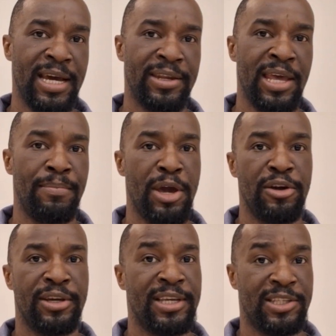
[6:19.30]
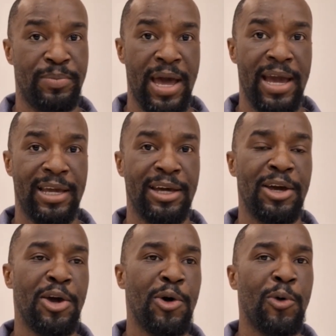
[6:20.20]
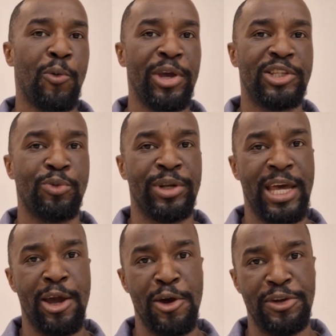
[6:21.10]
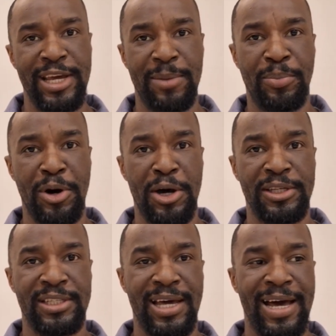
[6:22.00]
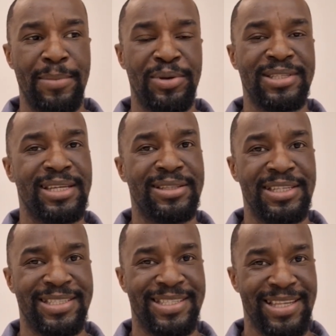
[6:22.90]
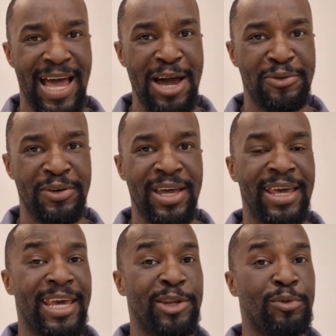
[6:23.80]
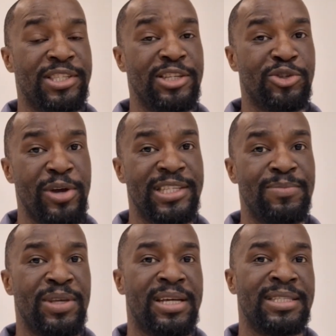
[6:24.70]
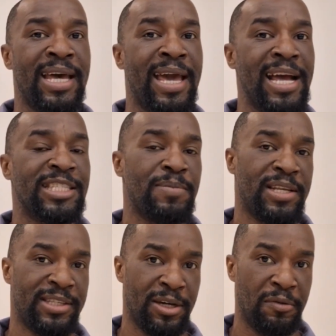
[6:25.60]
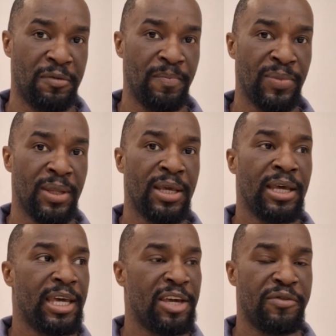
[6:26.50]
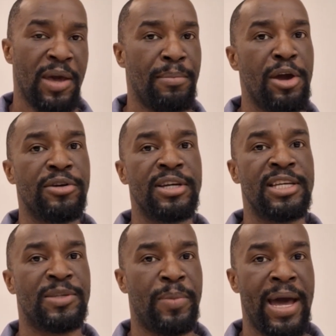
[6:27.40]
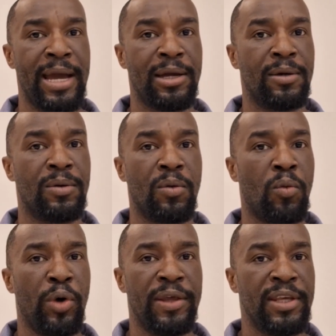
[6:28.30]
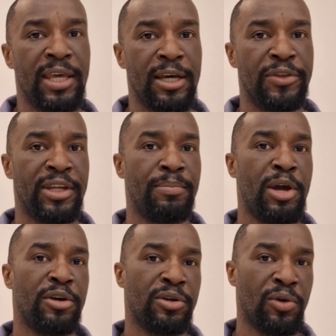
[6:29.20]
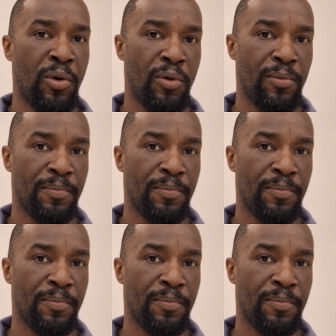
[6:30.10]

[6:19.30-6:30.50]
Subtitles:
that America is back, which when I heard that part, I basically just laughed. It was interesting because I asked myself, if America is back, where the hell did America go?